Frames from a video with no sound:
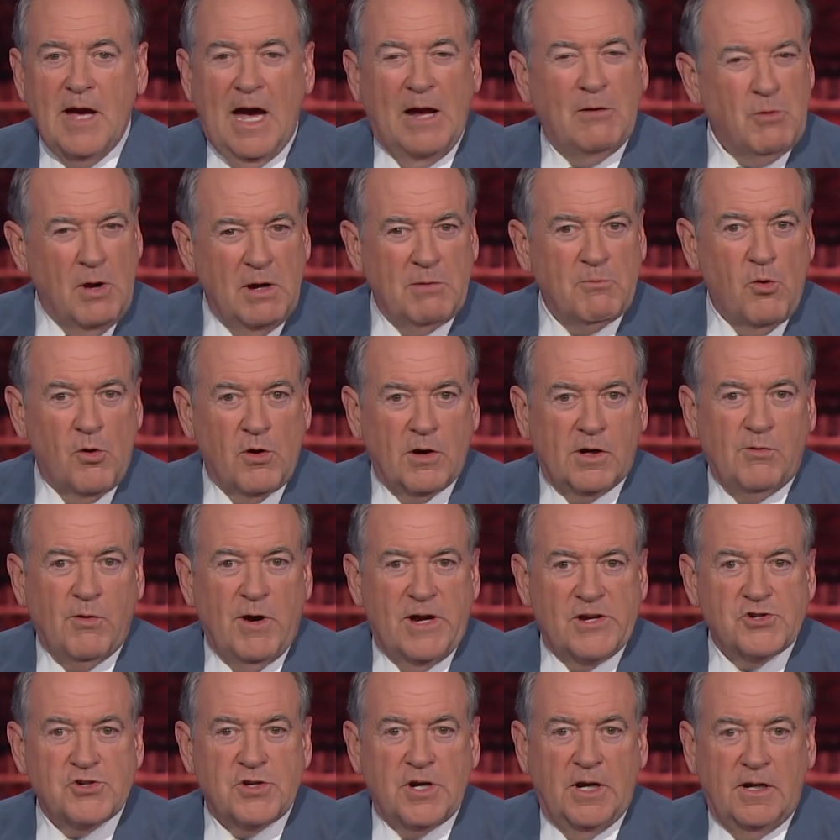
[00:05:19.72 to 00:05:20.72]
And one more
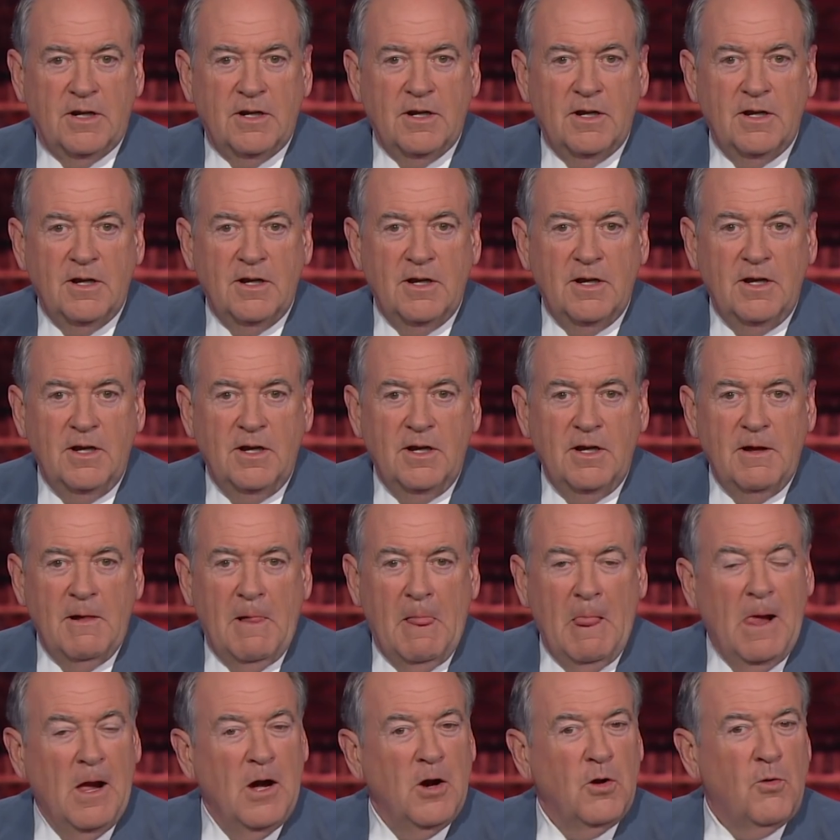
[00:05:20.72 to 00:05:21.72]
question
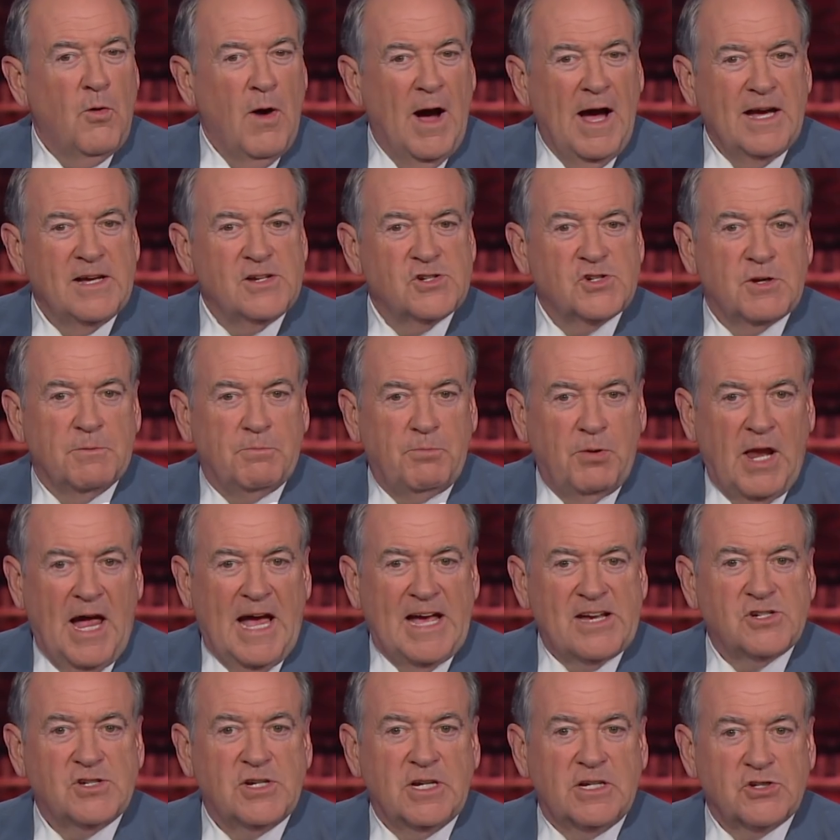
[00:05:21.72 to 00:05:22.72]
Why is a
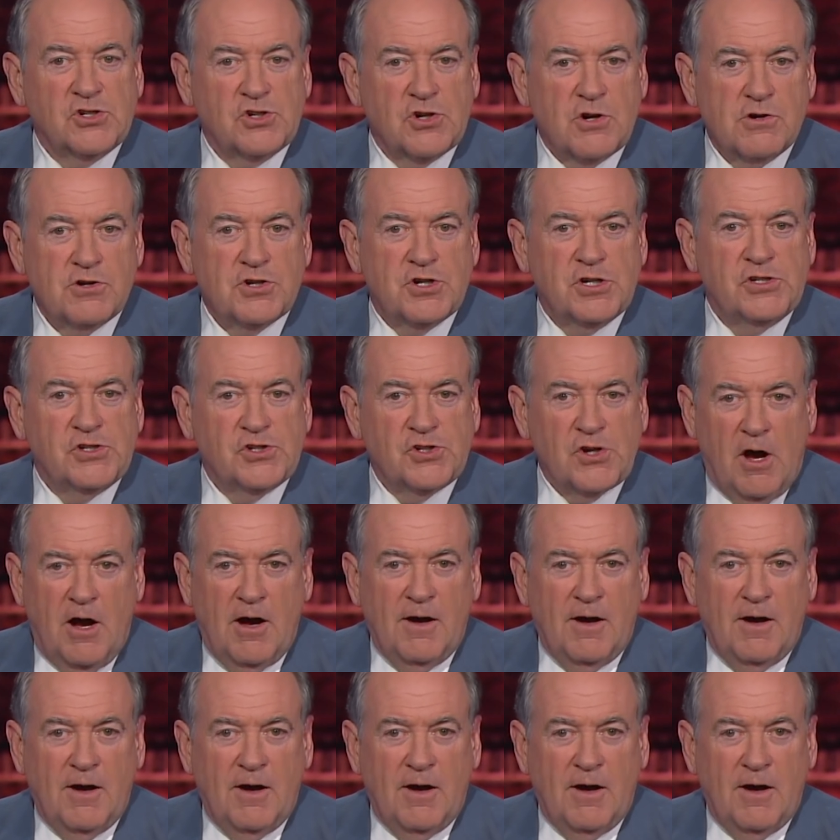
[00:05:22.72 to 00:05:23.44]
plastic surgeon's